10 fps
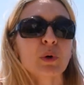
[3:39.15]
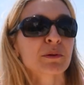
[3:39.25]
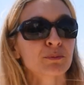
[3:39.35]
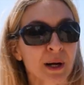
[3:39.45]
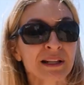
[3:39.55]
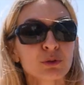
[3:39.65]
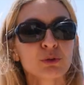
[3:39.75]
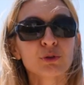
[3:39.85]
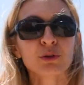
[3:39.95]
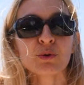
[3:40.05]
What brand do
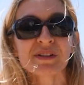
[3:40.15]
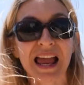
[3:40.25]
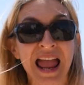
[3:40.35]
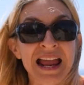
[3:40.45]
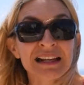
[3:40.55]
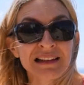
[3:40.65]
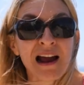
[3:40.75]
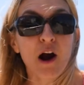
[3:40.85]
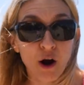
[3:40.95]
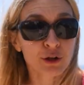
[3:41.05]
you use and
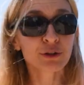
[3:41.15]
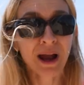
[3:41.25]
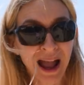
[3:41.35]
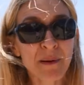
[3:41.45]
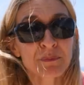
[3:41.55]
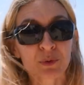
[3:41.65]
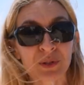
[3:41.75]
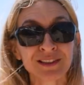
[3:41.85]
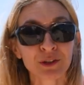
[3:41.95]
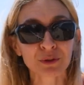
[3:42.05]
are you happy
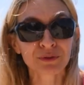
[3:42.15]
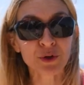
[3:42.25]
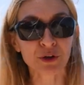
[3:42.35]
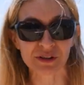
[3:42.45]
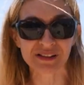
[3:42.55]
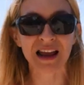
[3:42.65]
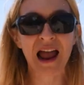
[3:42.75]
with the autofocus?